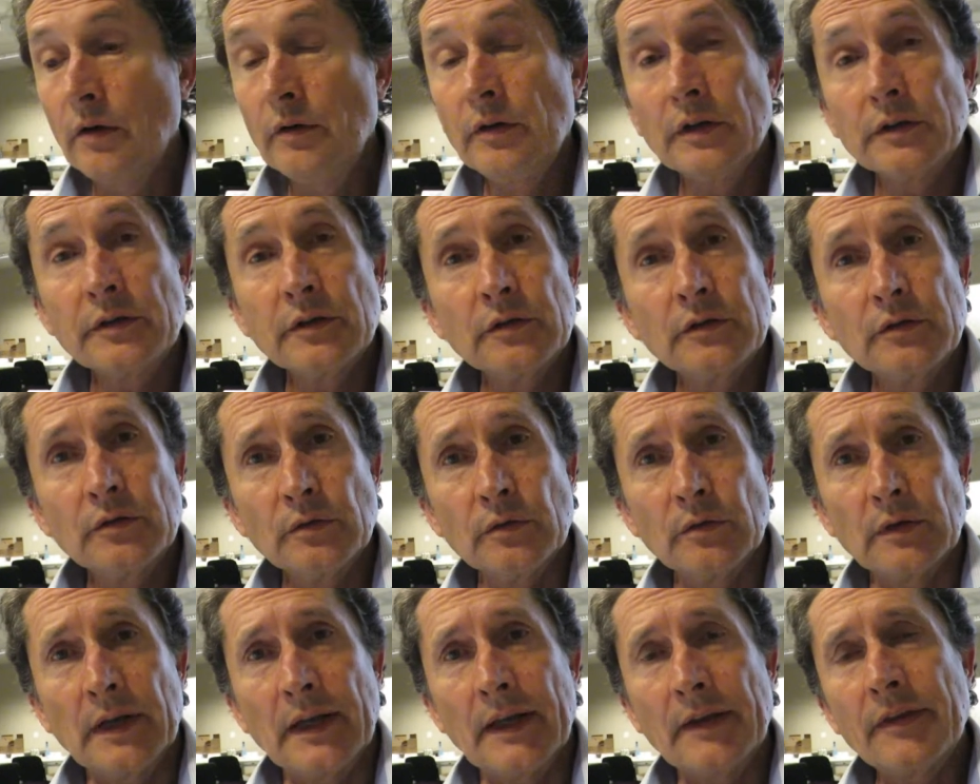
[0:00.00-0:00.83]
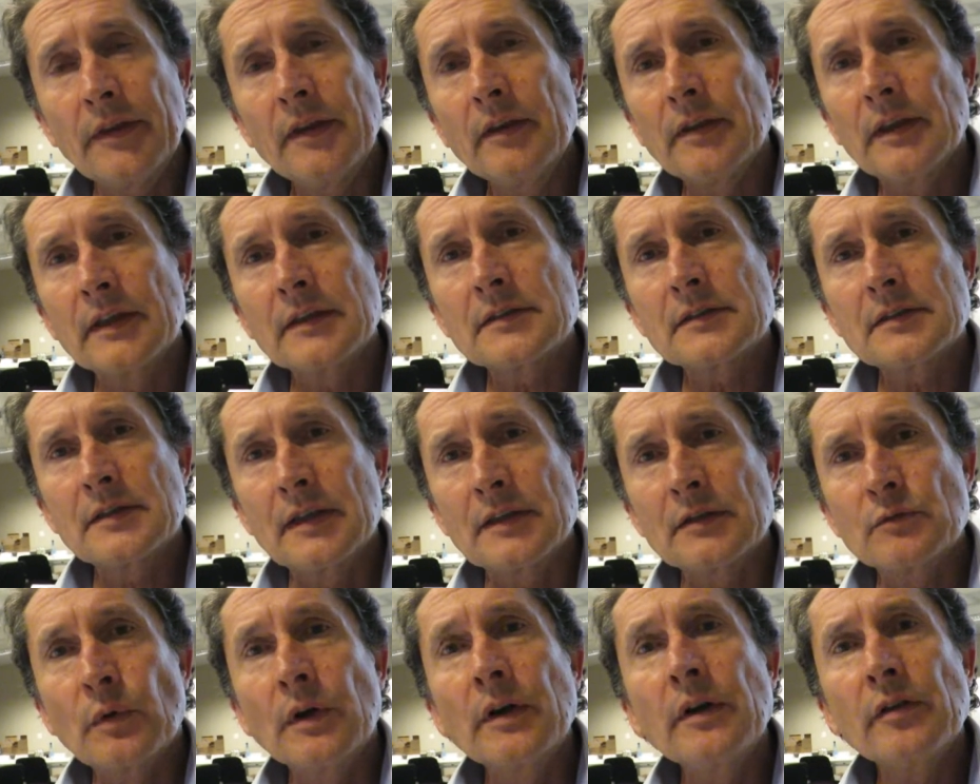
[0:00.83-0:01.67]
Oh, not at all. I think
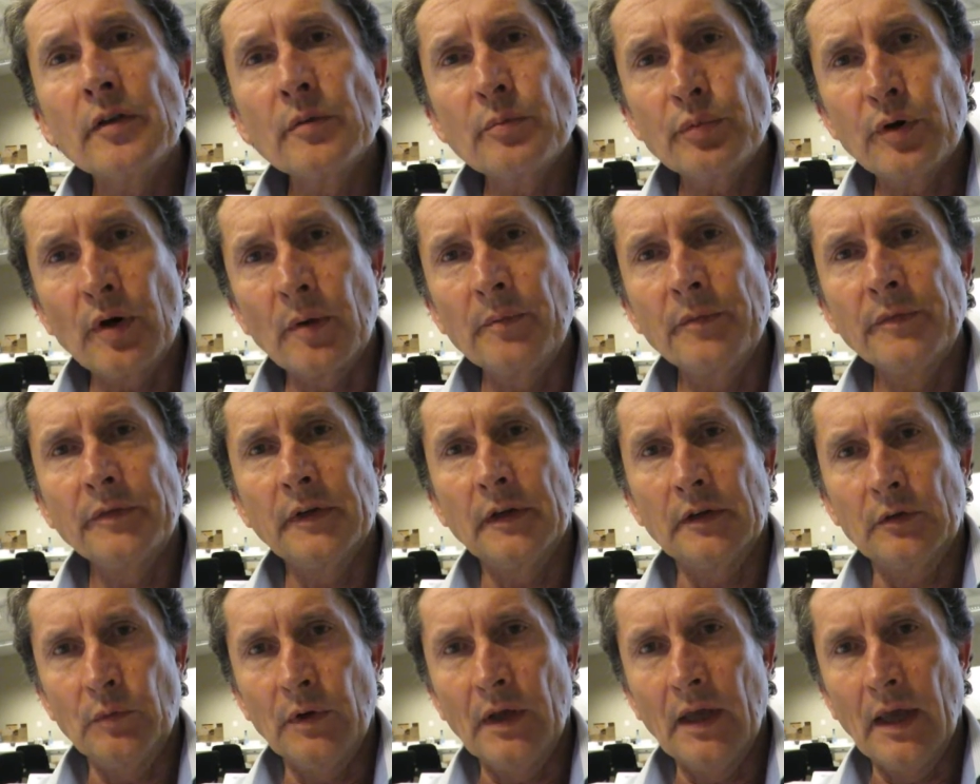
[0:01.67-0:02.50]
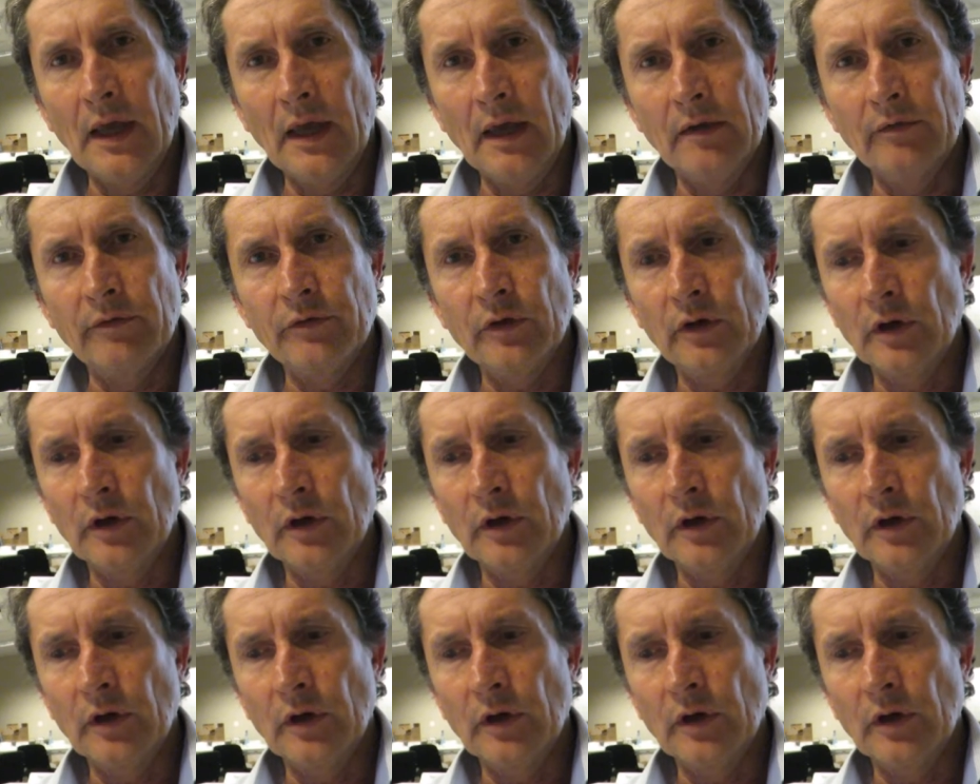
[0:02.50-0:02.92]
that's one of the problems that we have.